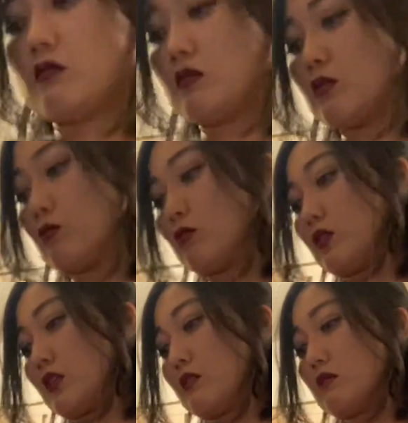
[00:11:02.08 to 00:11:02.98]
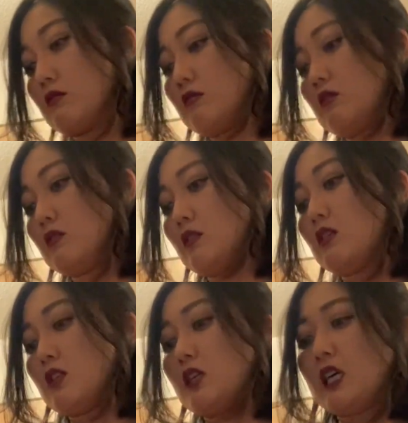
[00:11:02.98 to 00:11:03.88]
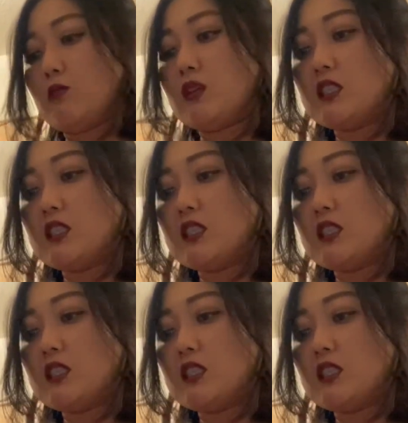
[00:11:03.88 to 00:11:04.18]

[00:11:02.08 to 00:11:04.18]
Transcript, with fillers: use the whole thing. I wanna